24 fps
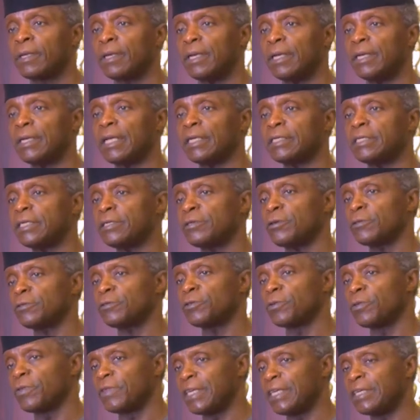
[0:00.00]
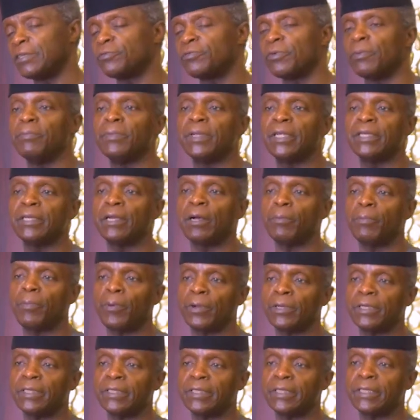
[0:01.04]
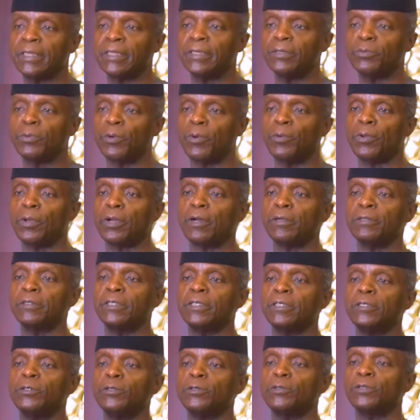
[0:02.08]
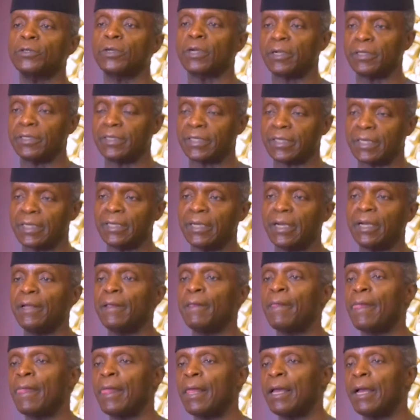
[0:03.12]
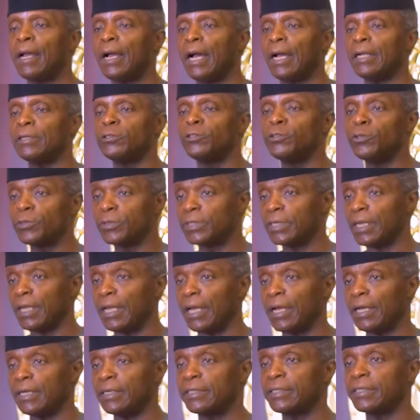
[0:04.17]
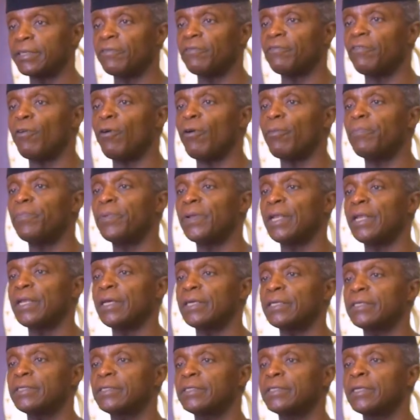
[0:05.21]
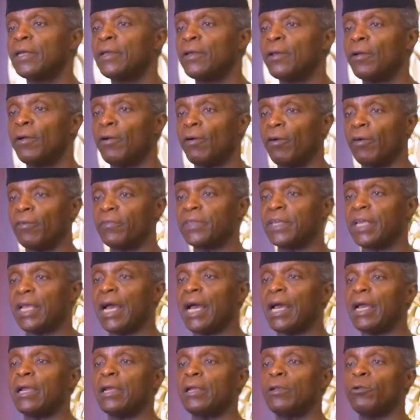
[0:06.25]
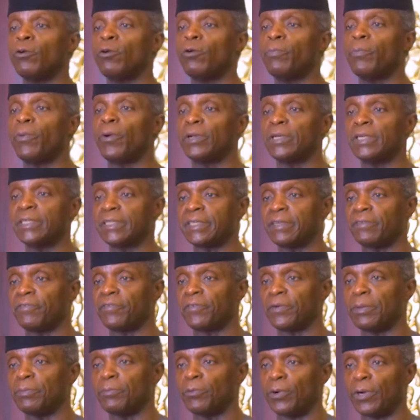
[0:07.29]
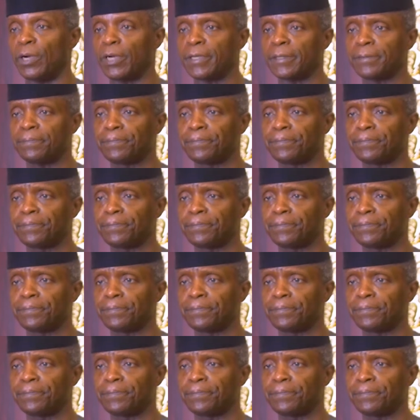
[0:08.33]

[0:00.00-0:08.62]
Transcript: In addition to these remedial policies, we will continue to consider and utilize the four pillars of the ILO policy framework